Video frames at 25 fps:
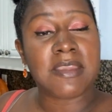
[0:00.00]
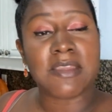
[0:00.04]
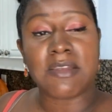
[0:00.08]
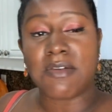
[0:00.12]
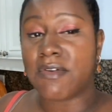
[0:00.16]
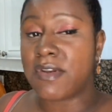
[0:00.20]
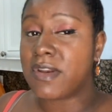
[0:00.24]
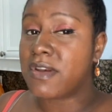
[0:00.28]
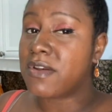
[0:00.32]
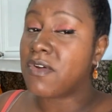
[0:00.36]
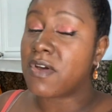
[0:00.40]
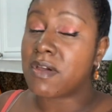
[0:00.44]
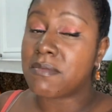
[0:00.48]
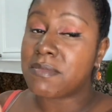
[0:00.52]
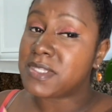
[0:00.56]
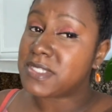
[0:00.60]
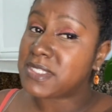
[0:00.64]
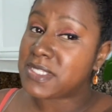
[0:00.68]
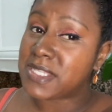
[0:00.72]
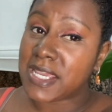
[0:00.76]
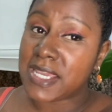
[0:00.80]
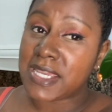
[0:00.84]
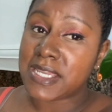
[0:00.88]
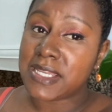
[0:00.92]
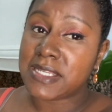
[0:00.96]
You already know what I'm going to
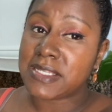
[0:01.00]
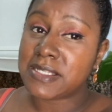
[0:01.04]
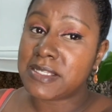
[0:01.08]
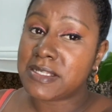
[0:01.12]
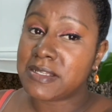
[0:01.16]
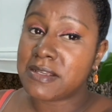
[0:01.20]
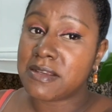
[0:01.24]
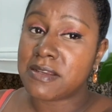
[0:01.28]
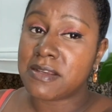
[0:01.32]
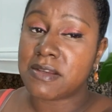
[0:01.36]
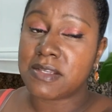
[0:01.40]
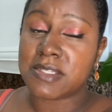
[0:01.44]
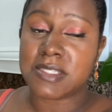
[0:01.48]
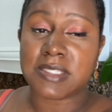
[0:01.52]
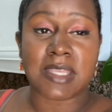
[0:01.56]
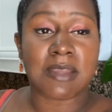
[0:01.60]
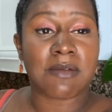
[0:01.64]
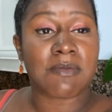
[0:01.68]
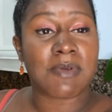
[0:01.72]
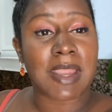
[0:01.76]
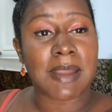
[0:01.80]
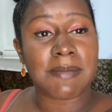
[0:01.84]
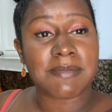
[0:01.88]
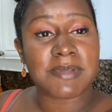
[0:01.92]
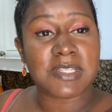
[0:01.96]
say. Stay
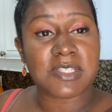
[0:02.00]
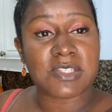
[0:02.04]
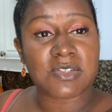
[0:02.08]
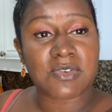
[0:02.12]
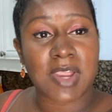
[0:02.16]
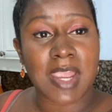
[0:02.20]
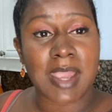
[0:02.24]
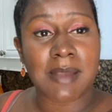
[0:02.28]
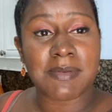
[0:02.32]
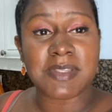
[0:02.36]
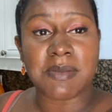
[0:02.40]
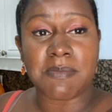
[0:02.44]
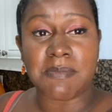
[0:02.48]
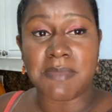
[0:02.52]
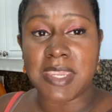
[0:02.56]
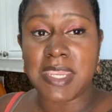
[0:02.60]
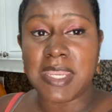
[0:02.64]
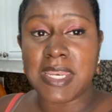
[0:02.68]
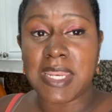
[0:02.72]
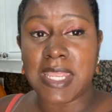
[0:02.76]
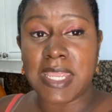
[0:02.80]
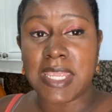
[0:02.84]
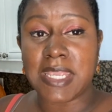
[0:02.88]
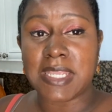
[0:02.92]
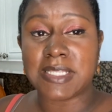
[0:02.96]
wrapped in scraps,
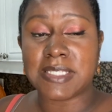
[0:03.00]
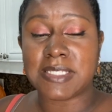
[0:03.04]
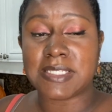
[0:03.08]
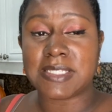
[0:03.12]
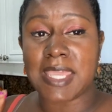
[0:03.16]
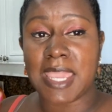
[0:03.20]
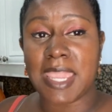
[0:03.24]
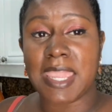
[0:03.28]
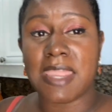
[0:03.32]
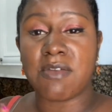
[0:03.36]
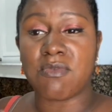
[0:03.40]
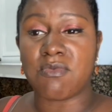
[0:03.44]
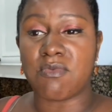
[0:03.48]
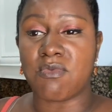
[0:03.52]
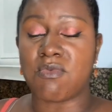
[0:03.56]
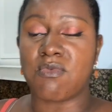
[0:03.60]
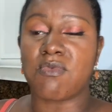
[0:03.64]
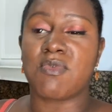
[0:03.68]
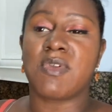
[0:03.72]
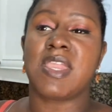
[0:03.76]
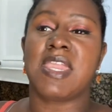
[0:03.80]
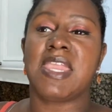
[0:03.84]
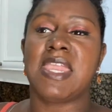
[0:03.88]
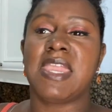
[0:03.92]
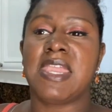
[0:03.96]
meaning stay
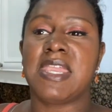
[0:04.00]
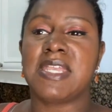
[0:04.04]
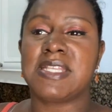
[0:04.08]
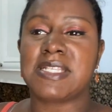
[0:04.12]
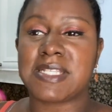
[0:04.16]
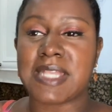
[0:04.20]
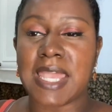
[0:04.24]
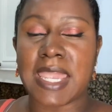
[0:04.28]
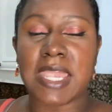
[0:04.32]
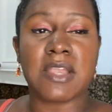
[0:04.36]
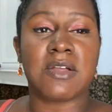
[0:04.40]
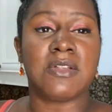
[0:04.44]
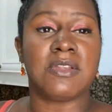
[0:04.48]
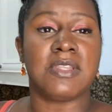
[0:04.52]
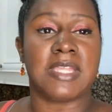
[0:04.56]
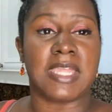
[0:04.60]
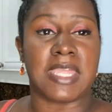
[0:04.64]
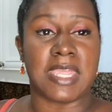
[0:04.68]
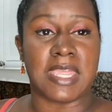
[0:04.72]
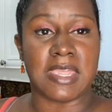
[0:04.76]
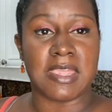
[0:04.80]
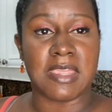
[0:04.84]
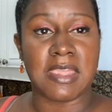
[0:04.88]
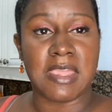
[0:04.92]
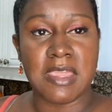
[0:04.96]

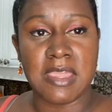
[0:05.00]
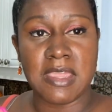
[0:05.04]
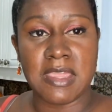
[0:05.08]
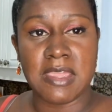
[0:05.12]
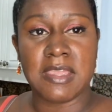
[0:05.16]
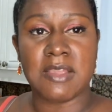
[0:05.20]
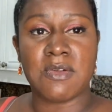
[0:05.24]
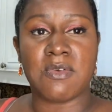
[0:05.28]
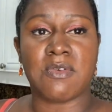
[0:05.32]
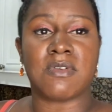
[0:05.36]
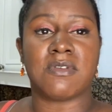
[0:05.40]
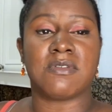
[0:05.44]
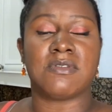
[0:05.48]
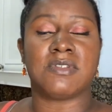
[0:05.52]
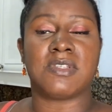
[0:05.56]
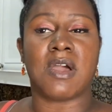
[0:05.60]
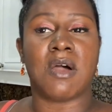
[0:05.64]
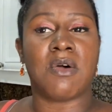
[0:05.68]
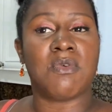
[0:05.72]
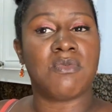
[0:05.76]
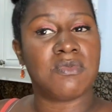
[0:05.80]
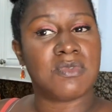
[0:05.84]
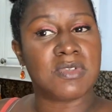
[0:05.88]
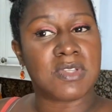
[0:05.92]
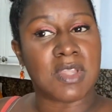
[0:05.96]
recycling.
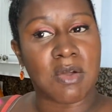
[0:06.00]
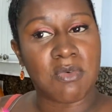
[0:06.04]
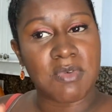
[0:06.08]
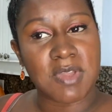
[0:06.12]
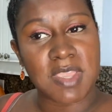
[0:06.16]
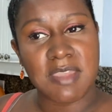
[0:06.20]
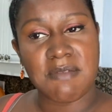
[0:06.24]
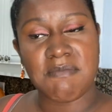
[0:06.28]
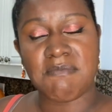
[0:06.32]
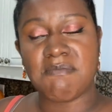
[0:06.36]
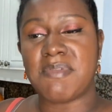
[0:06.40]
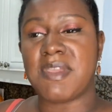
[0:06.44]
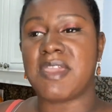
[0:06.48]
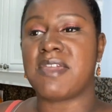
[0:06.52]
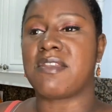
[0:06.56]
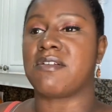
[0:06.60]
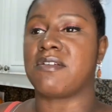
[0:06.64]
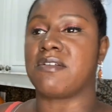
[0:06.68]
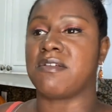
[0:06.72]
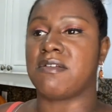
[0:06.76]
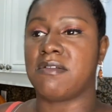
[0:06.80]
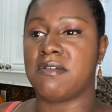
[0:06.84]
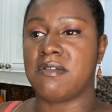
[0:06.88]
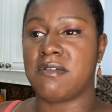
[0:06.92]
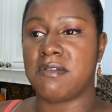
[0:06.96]
Don't get
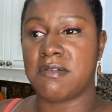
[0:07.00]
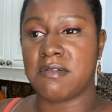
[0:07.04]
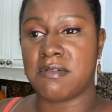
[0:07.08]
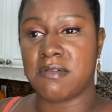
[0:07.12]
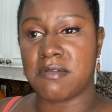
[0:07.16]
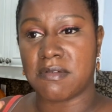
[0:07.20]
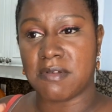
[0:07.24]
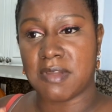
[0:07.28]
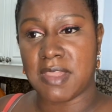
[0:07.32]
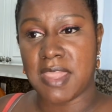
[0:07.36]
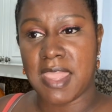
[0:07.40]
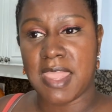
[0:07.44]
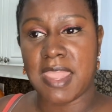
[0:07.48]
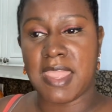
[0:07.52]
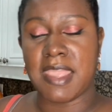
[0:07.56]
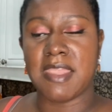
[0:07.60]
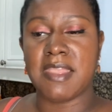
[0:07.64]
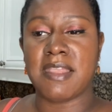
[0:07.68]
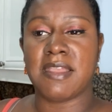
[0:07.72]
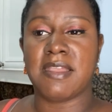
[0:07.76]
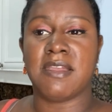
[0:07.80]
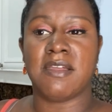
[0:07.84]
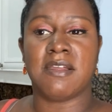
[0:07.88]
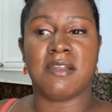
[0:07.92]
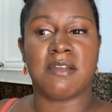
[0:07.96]
bitter, okay?
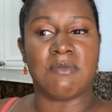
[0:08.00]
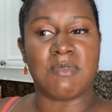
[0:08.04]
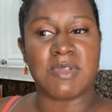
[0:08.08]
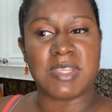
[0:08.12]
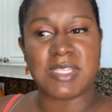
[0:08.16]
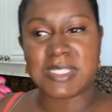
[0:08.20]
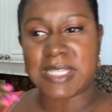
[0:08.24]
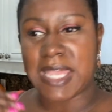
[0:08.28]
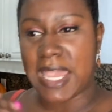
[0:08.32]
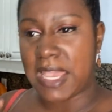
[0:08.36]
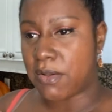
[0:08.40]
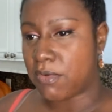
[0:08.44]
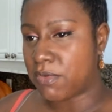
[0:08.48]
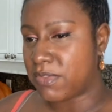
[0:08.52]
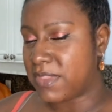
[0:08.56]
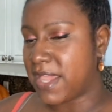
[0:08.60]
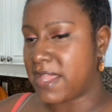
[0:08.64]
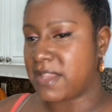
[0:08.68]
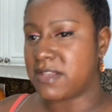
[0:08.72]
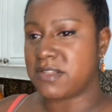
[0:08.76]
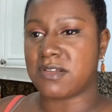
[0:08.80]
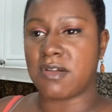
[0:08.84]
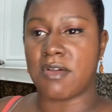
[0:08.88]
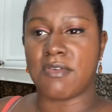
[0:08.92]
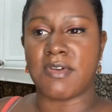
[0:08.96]
Recycle that
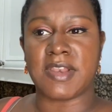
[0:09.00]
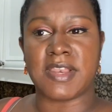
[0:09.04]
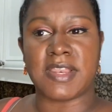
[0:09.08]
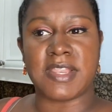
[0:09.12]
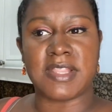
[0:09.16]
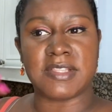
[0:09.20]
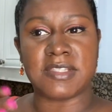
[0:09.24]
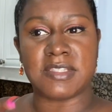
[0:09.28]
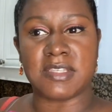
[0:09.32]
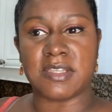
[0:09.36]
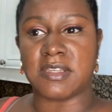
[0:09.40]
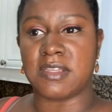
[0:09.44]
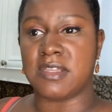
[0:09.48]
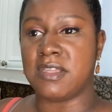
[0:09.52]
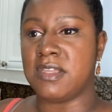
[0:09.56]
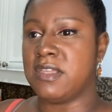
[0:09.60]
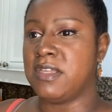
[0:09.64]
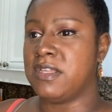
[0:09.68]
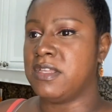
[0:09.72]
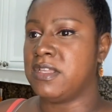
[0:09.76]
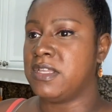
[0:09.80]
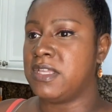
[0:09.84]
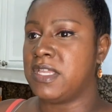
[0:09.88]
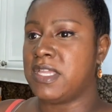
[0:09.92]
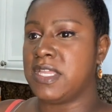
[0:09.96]
and turn it
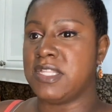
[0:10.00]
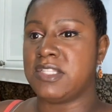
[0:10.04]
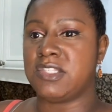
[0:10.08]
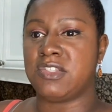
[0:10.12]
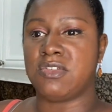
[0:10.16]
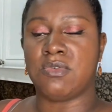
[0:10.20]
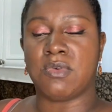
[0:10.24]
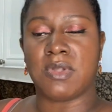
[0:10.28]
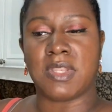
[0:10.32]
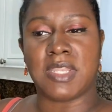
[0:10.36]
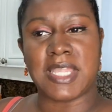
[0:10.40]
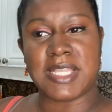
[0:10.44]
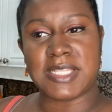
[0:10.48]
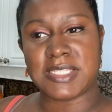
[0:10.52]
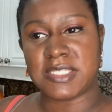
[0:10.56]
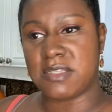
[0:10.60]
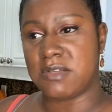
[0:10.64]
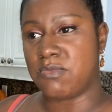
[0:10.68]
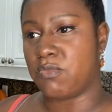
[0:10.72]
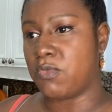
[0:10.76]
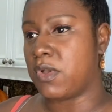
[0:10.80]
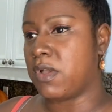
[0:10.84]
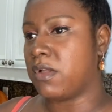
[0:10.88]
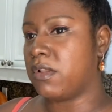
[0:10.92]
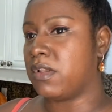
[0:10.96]
into a
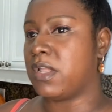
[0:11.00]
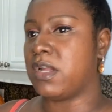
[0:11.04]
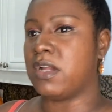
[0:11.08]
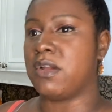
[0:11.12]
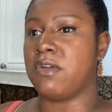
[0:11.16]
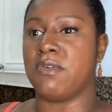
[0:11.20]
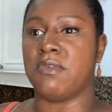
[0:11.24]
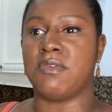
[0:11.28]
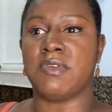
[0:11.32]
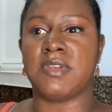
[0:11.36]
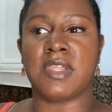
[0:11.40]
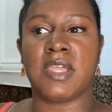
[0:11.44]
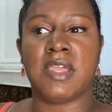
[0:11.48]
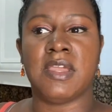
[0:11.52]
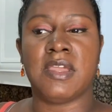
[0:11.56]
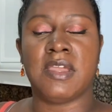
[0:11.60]
lesson well learned.